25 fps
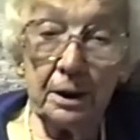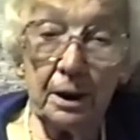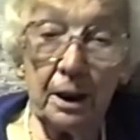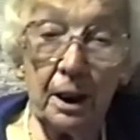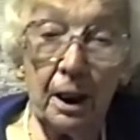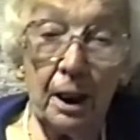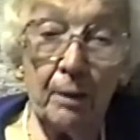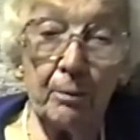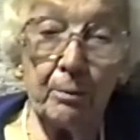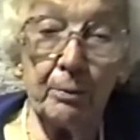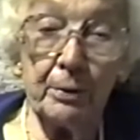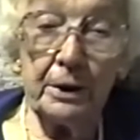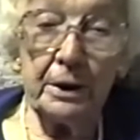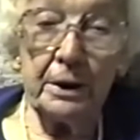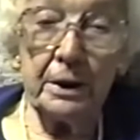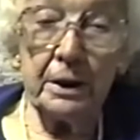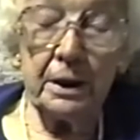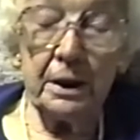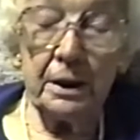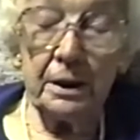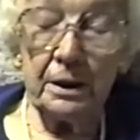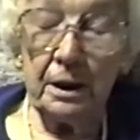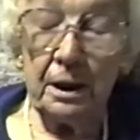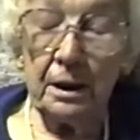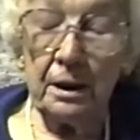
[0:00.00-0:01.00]
I'll put it
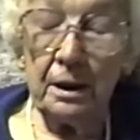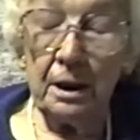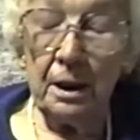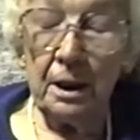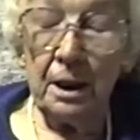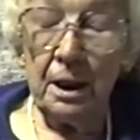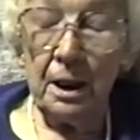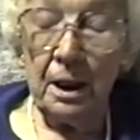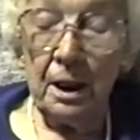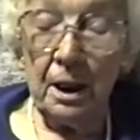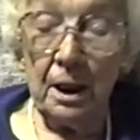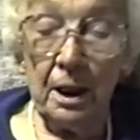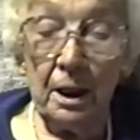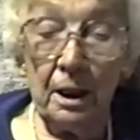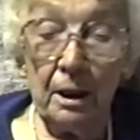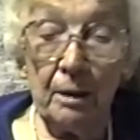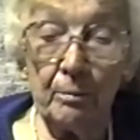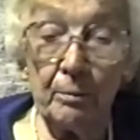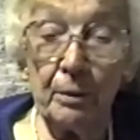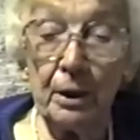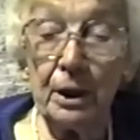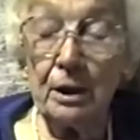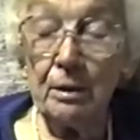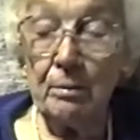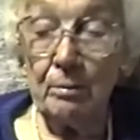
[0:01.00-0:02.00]
in the
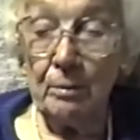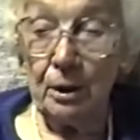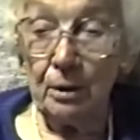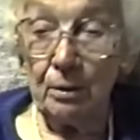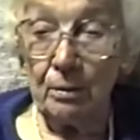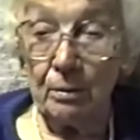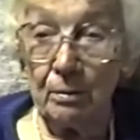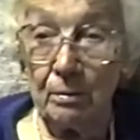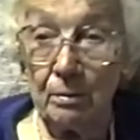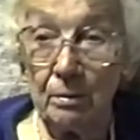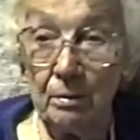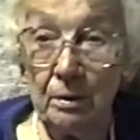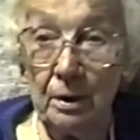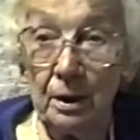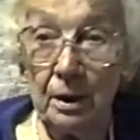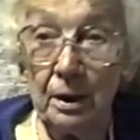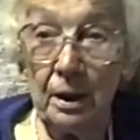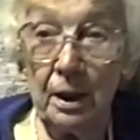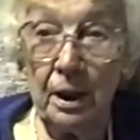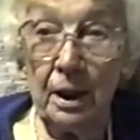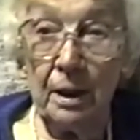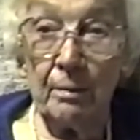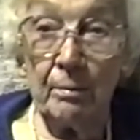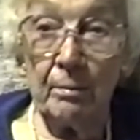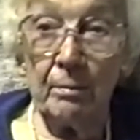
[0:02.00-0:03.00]
butter mold
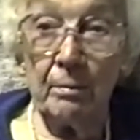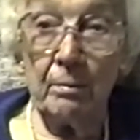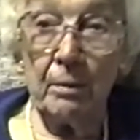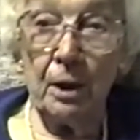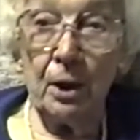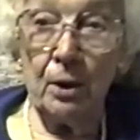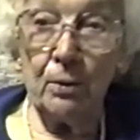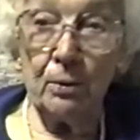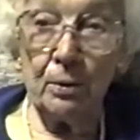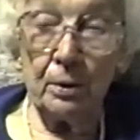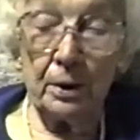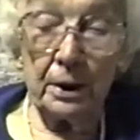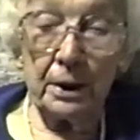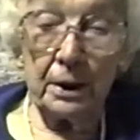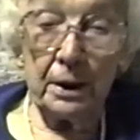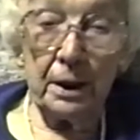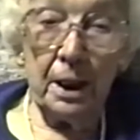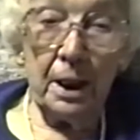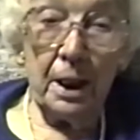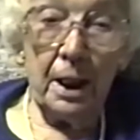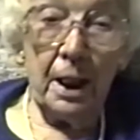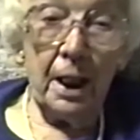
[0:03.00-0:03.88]
and mold it,